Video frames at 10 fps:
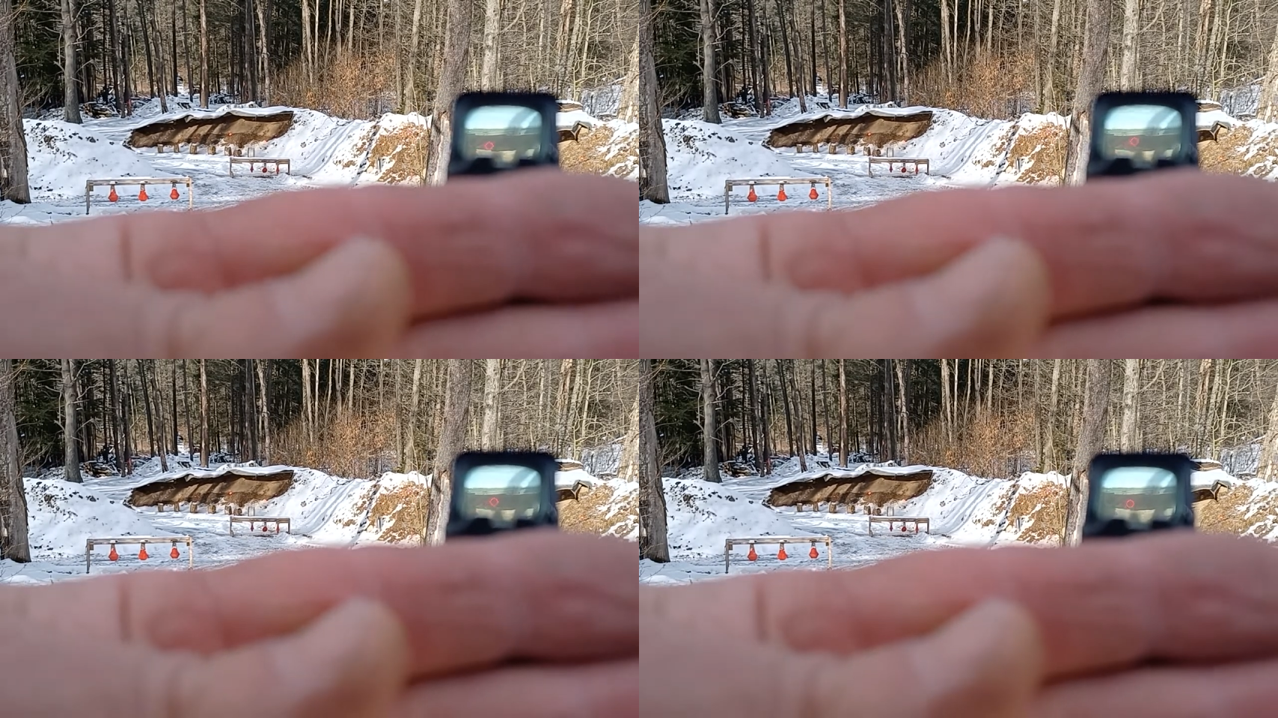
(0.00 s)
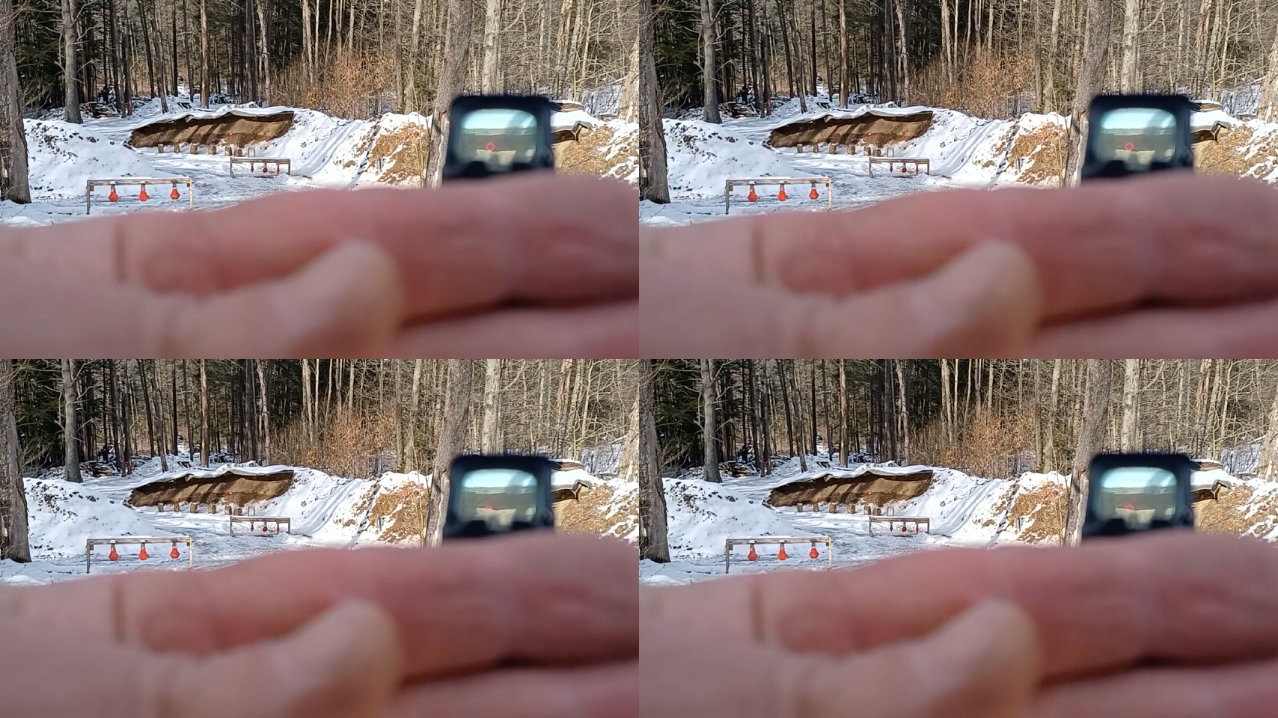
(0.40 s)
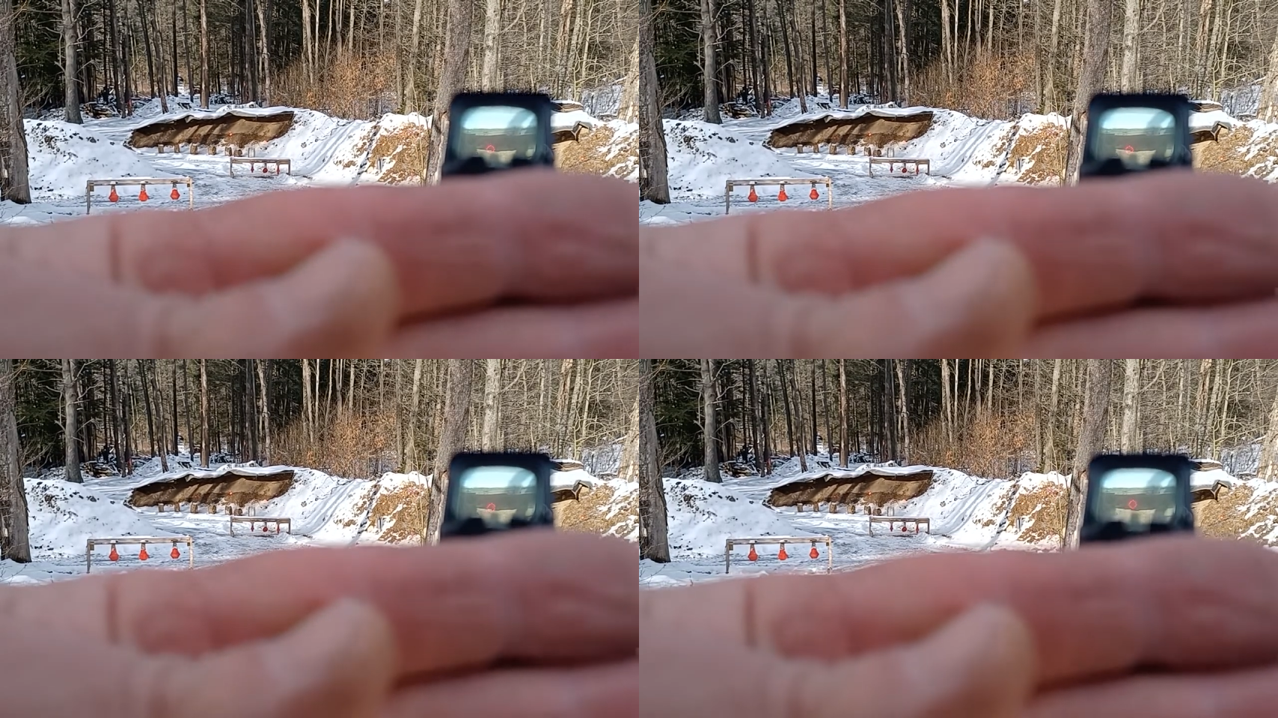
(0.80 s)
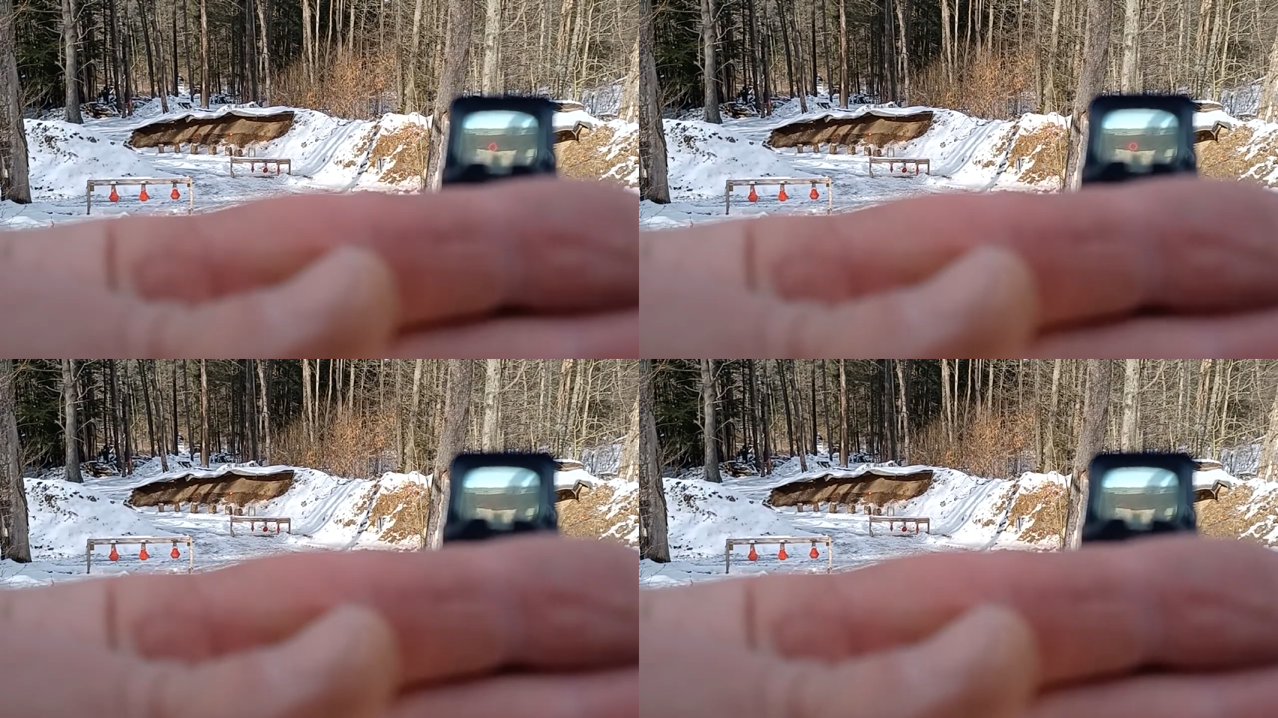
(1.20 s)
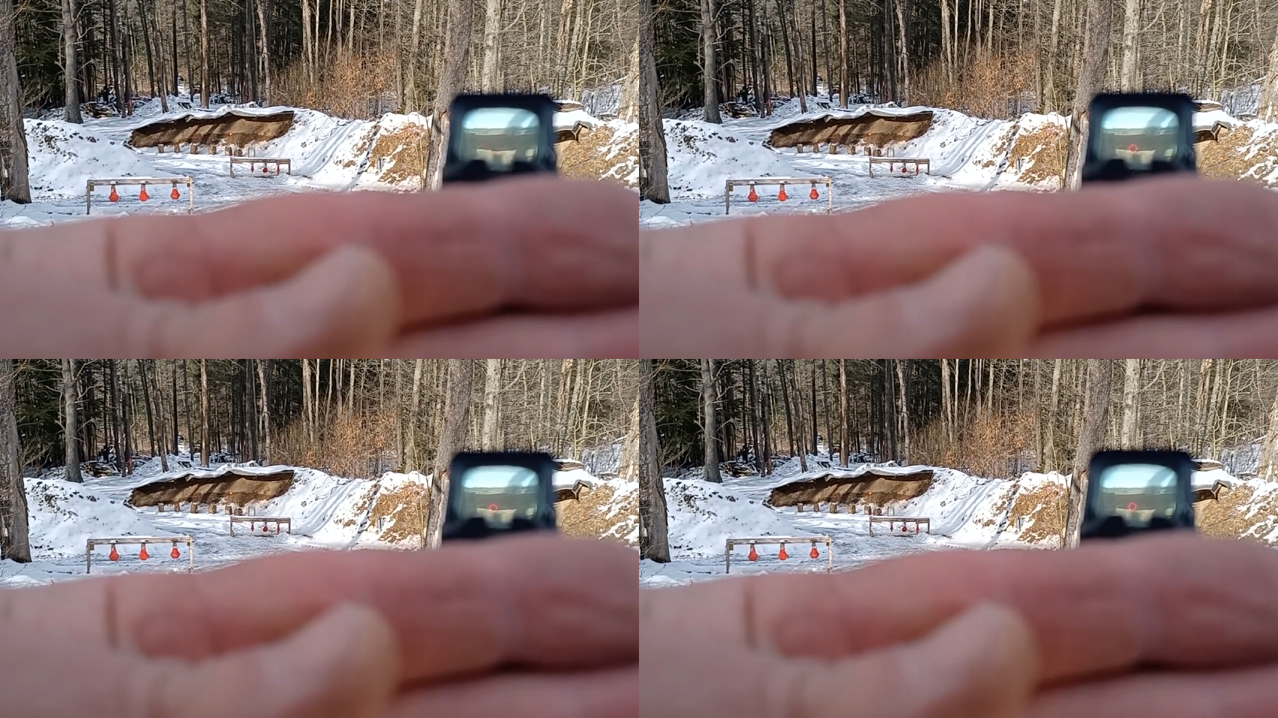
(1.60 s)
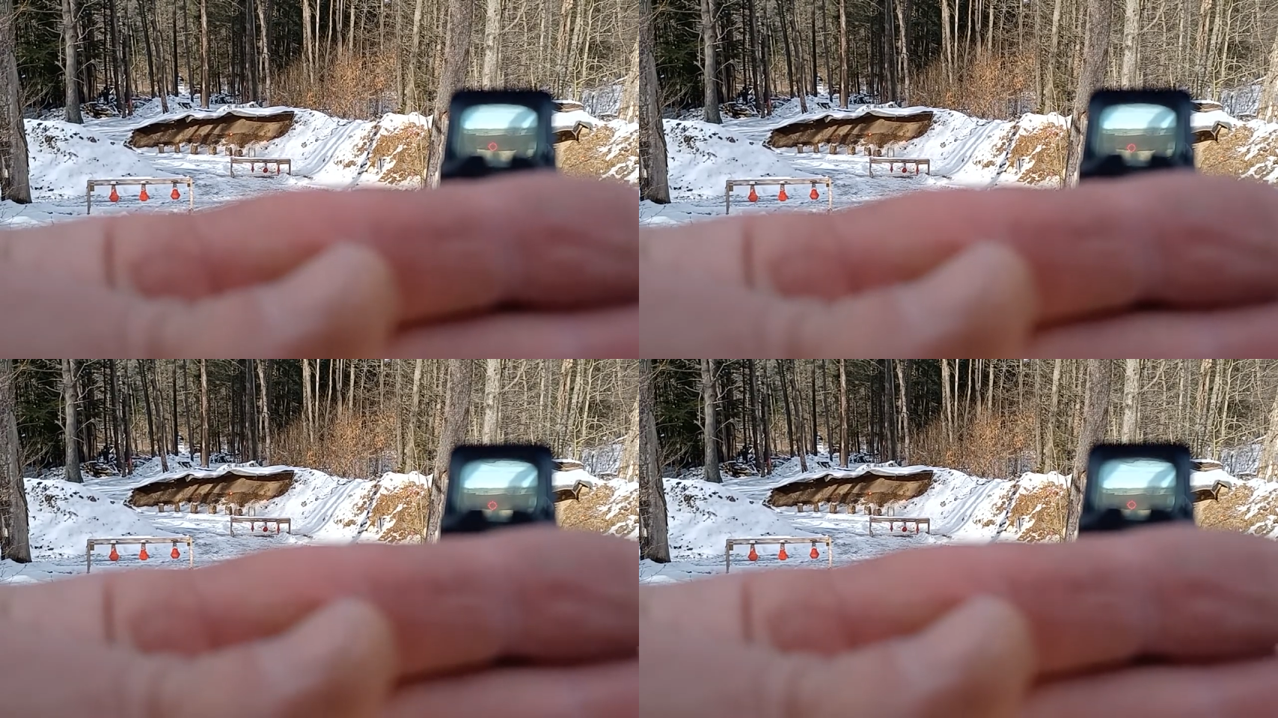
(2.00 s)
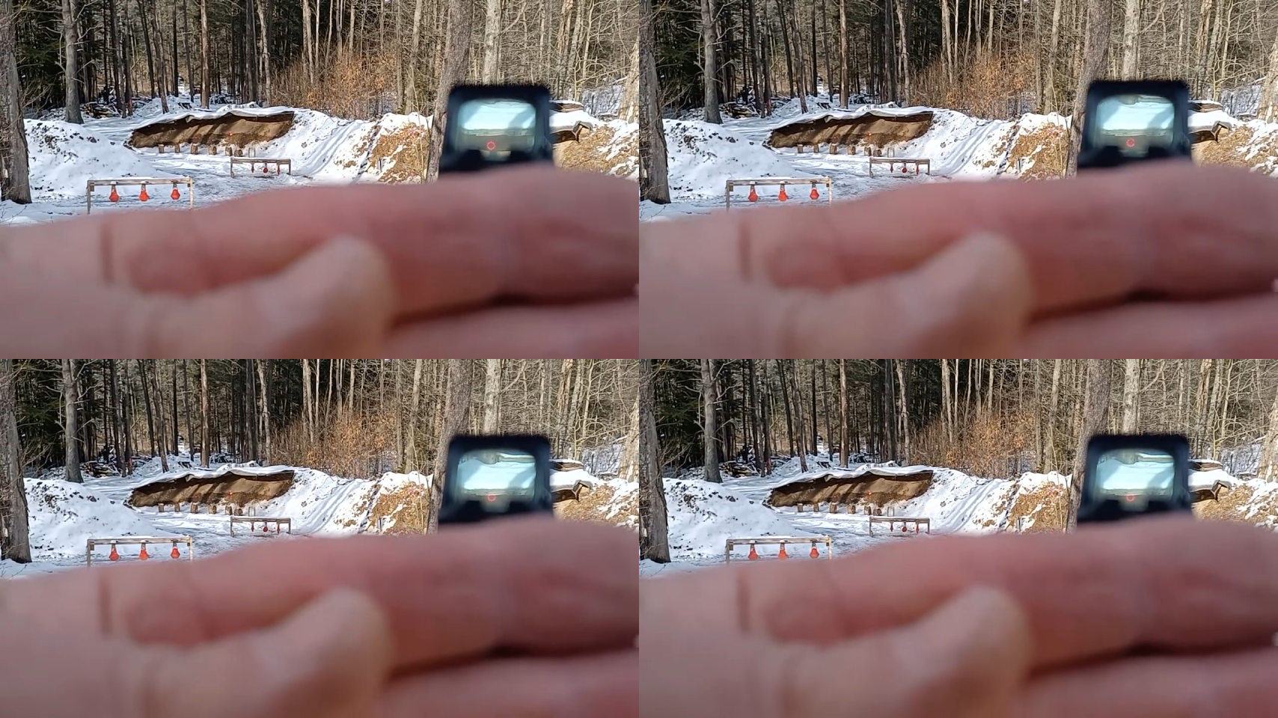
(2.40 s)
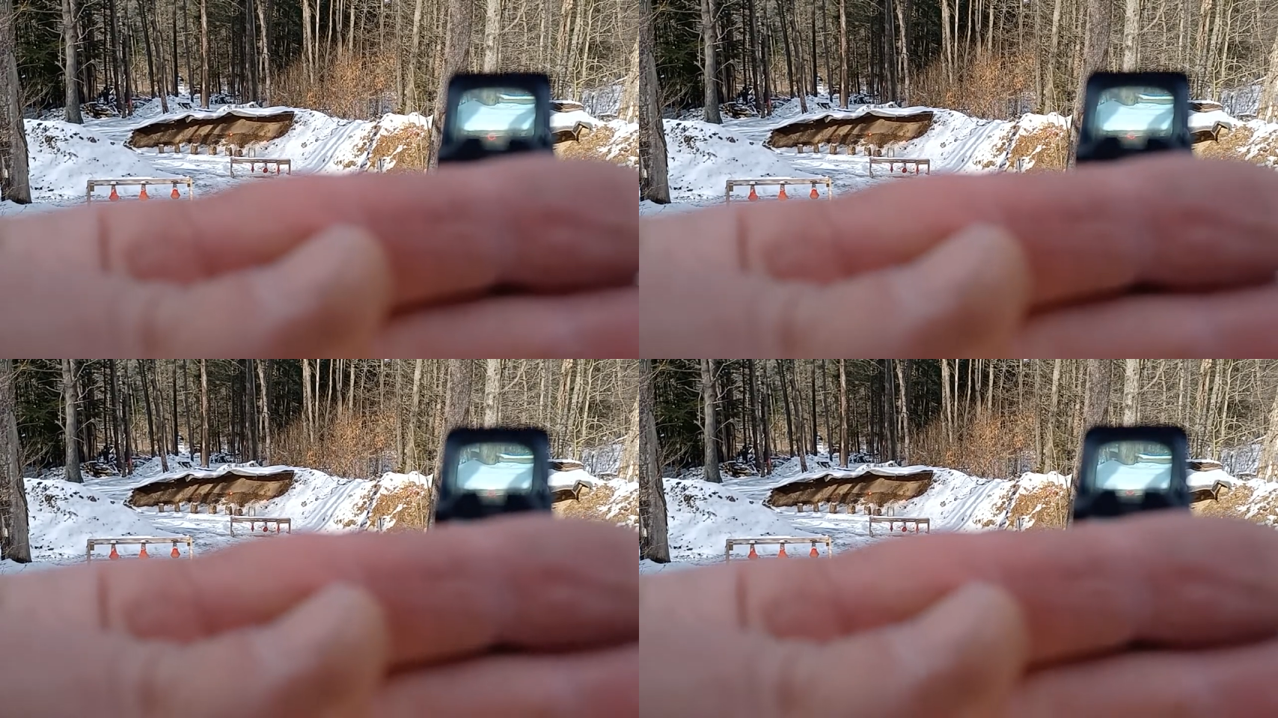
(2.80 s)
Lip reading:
No face is visible, so there are no lips to read.